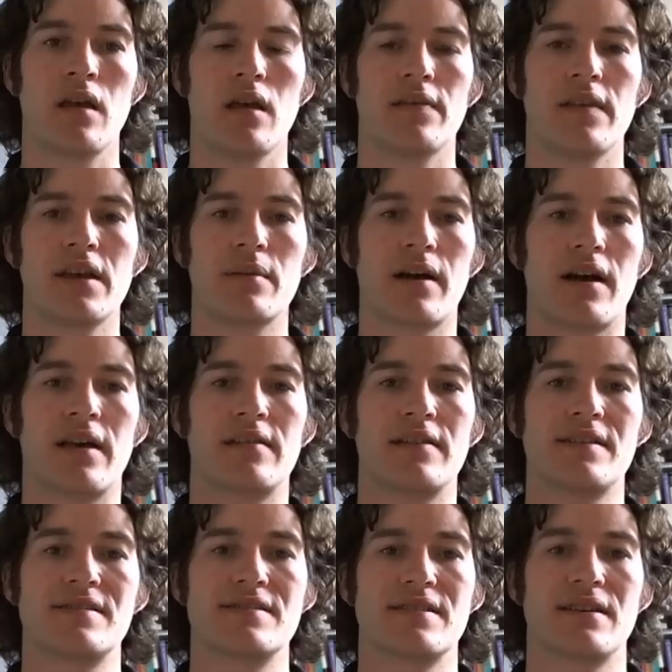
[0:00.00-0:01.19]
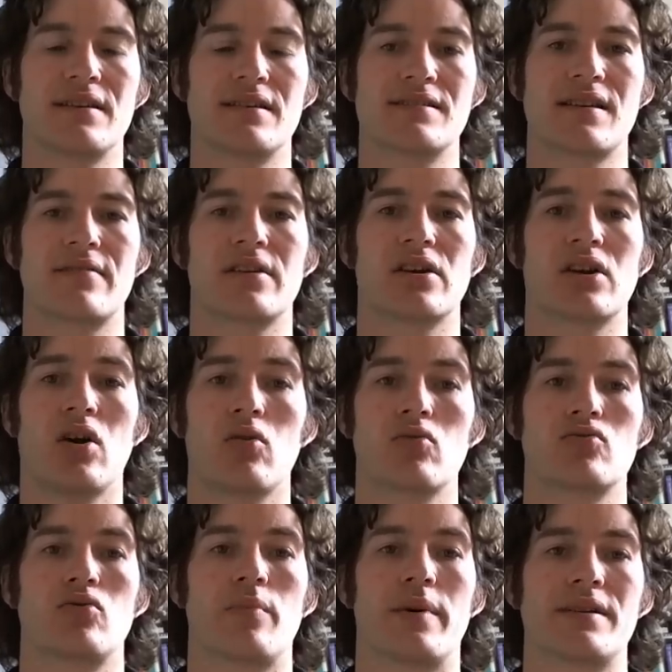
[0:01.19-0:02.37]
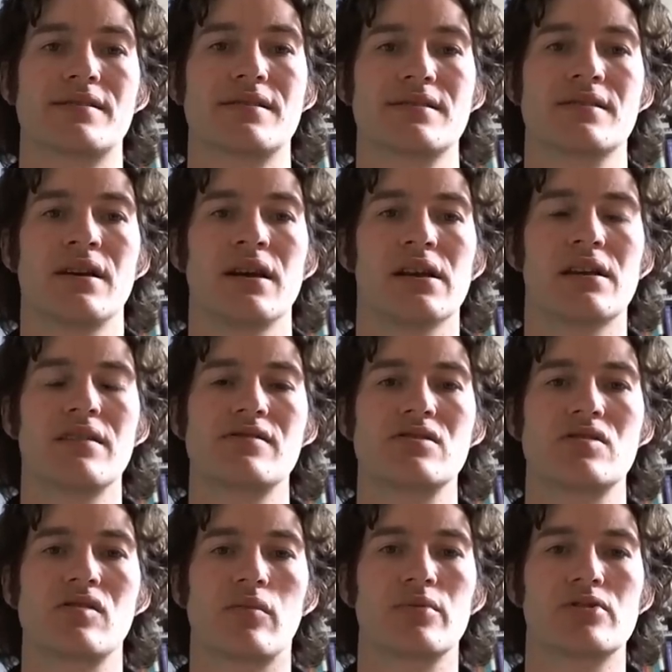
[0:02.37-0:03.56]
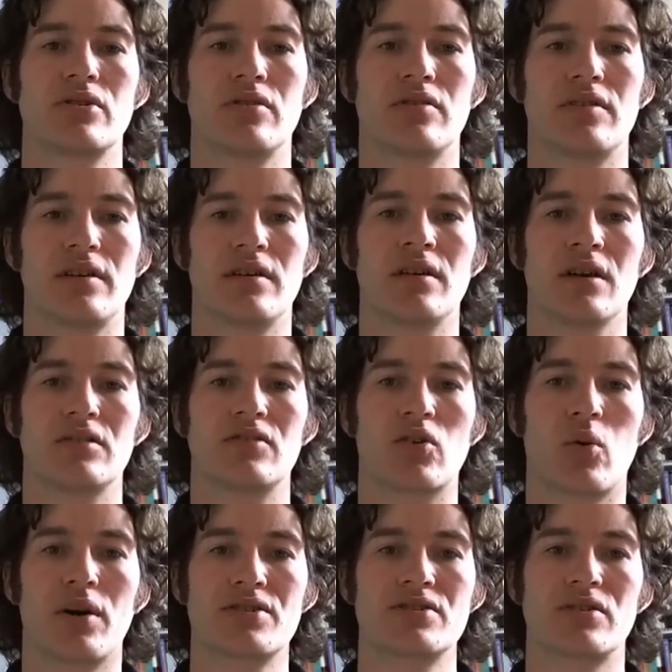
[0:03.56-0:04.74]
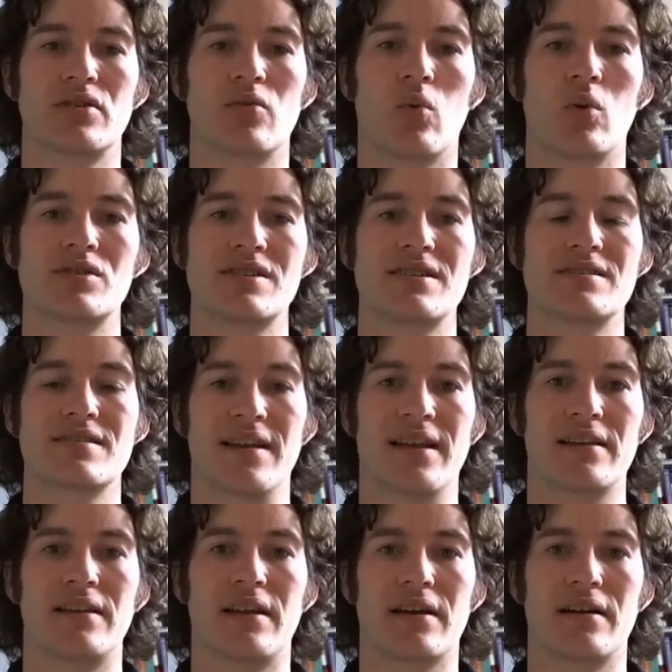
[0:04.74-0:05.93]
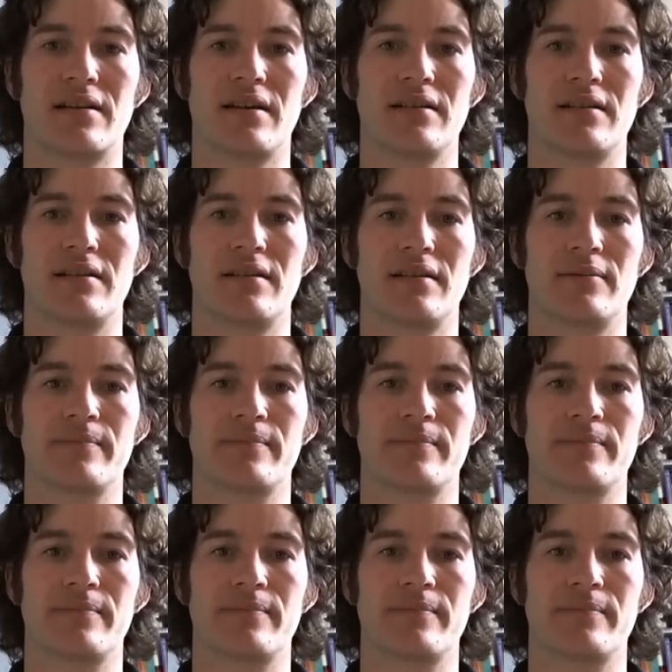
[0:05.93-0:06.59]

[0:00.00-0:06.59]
Thinking about ethnicity as having a cultural basis gives us the opportunity to question what is an ethnic identity,